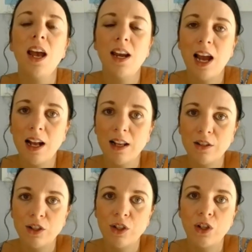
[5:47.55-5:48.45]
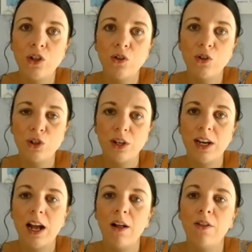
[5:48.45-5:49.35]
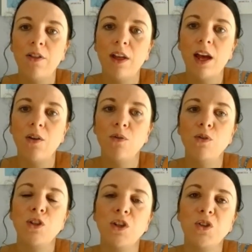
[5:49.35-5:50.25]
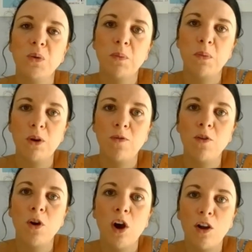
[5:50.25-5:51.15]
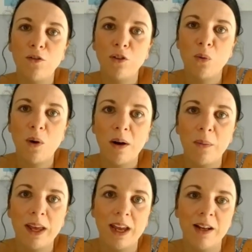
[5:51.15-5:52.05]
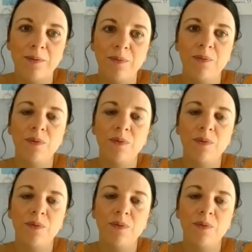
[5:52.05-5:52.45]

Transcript: enhance your joint health, and also to improve your overall well-being.